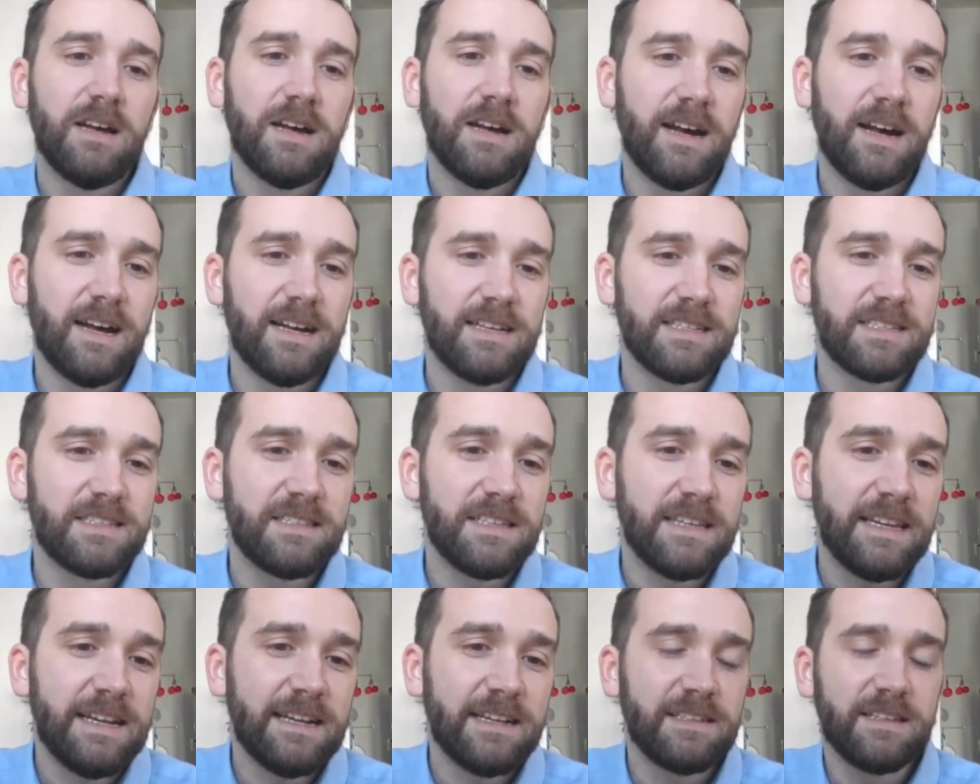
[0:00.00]
Uh,
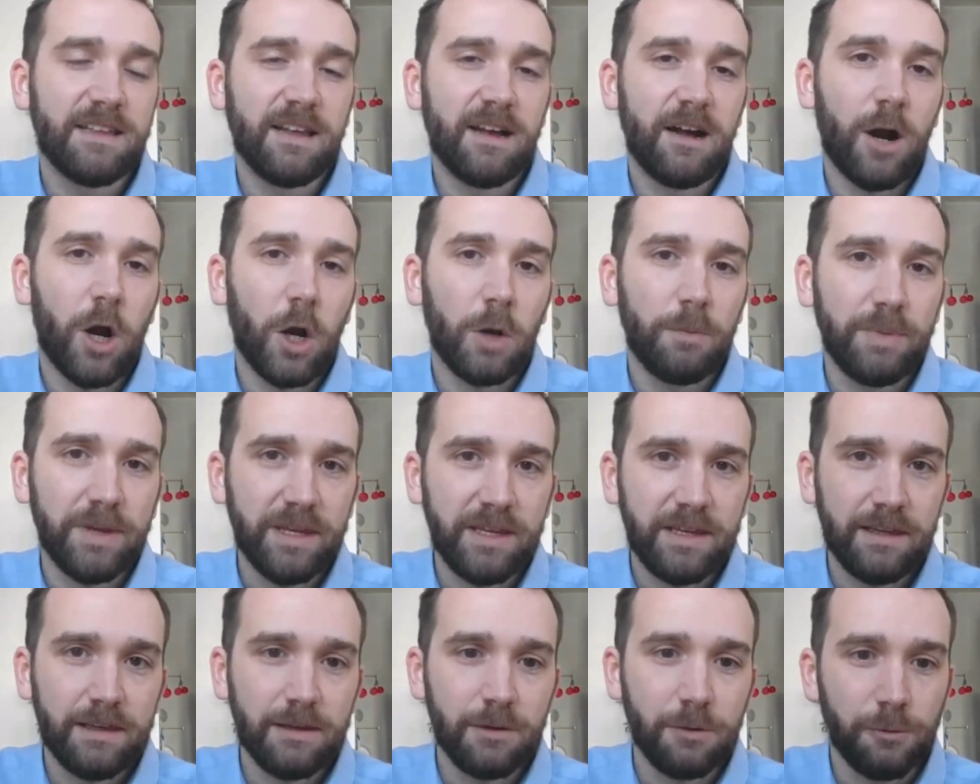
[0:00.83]
SEED is the
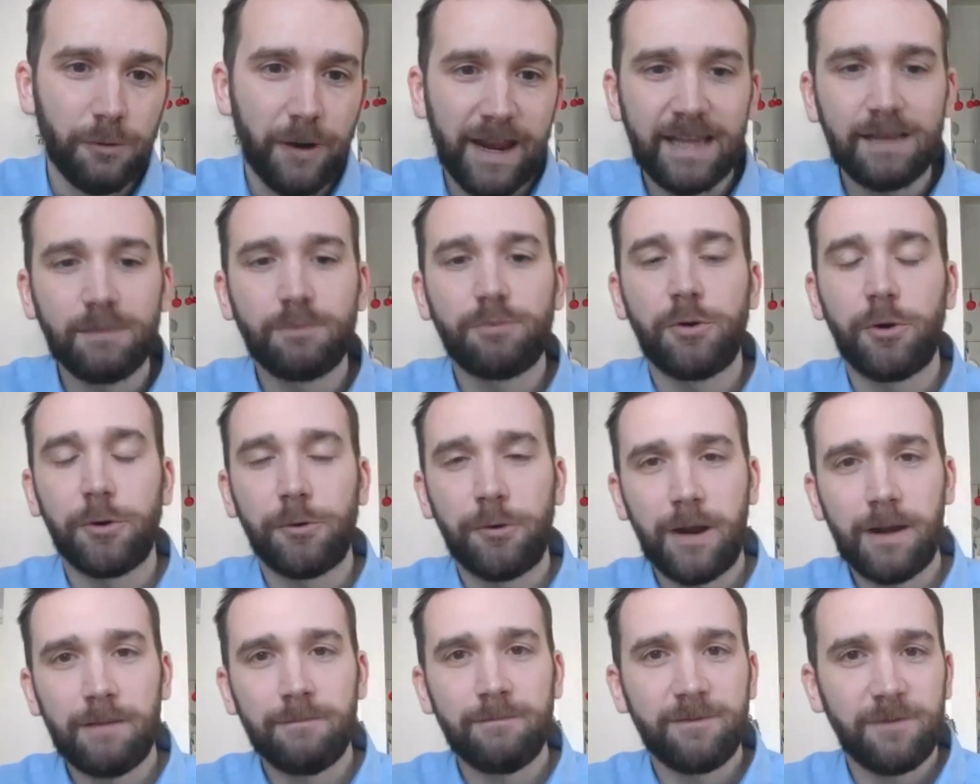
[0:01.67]
ARPA-E grant
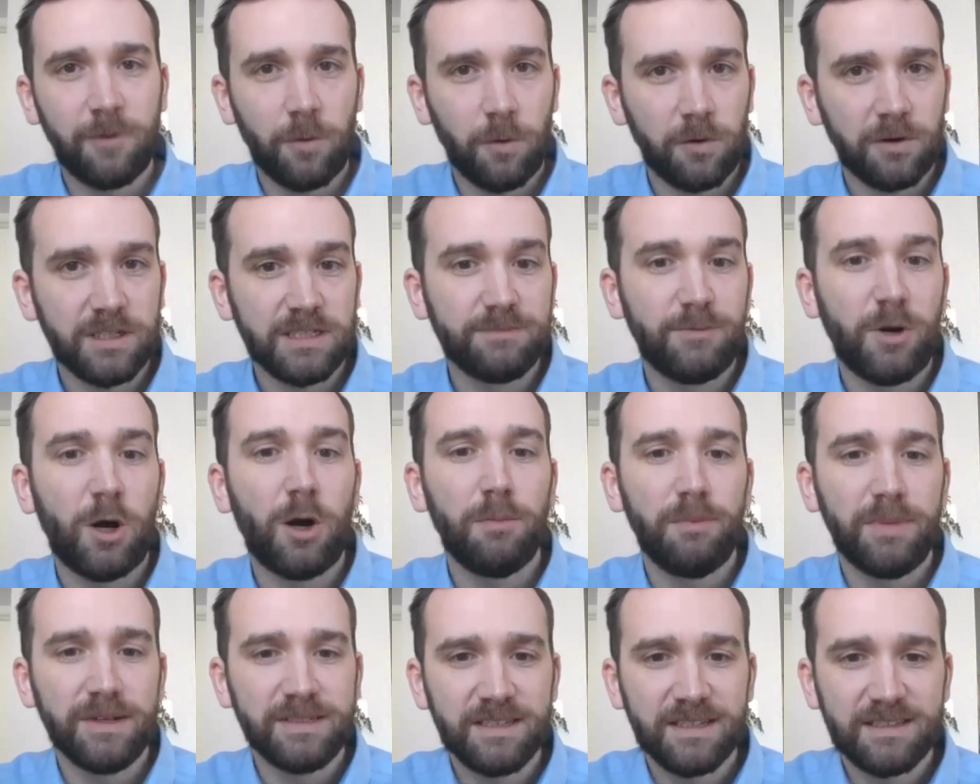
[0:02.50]
program for
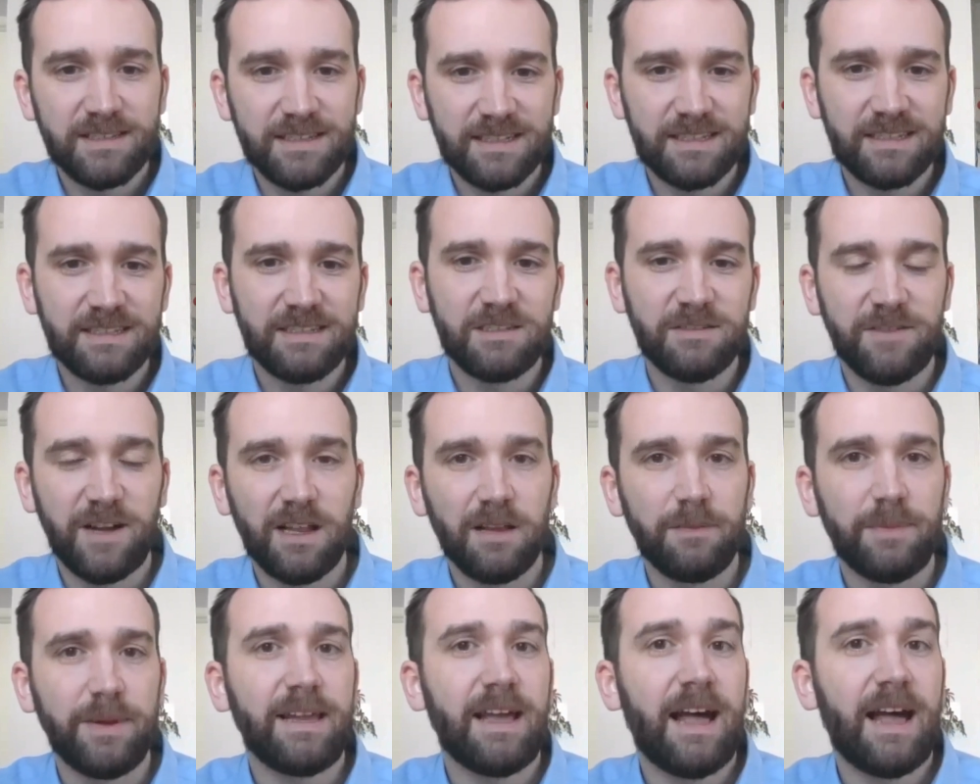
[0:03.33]
small businesses
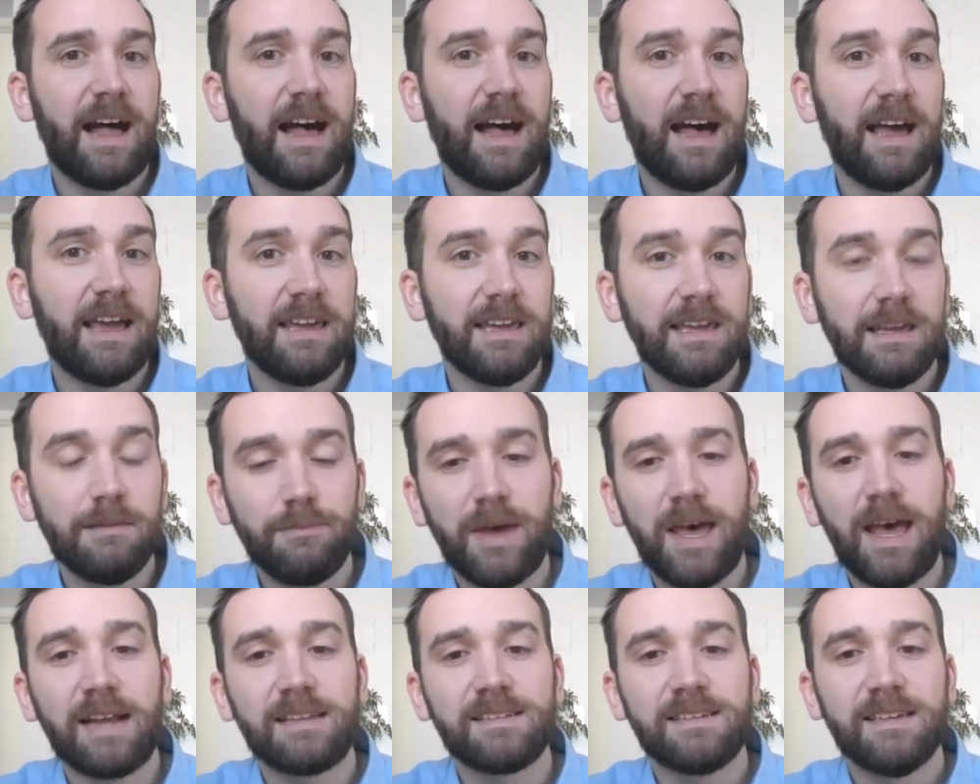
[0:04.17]
developing high
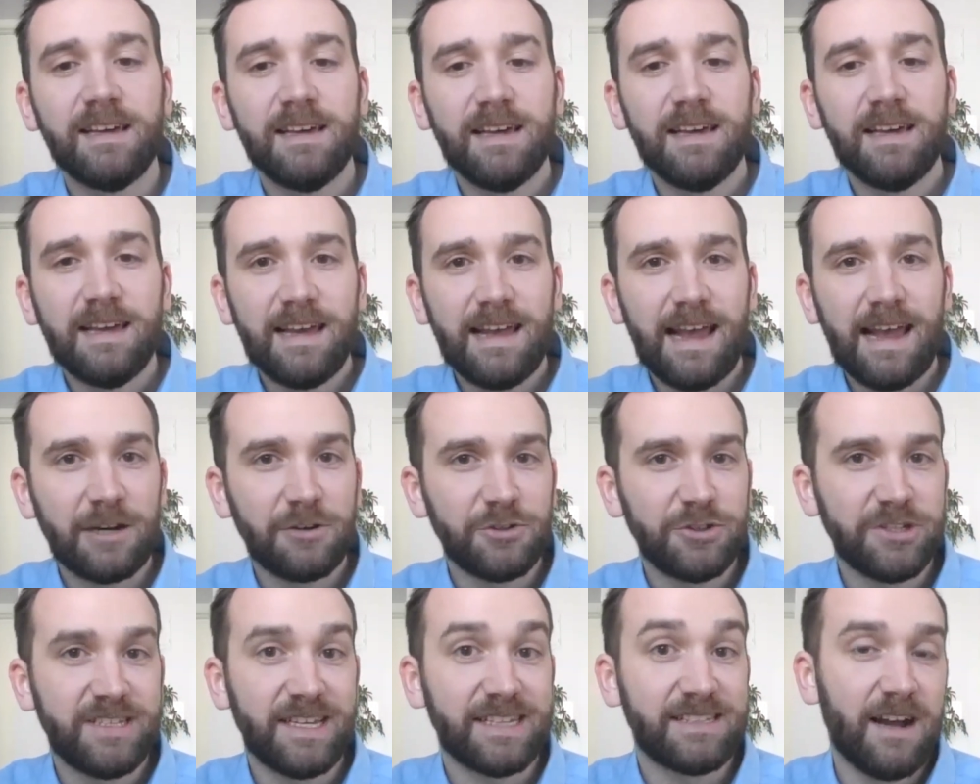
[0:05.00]
impact
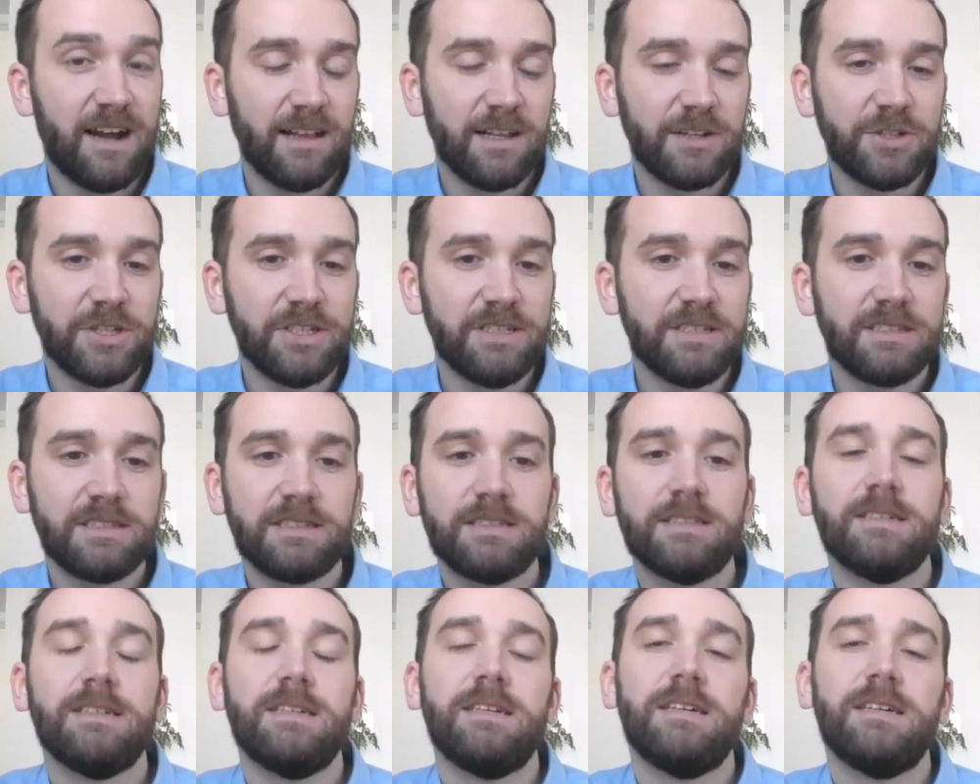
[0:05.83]
energy technologies.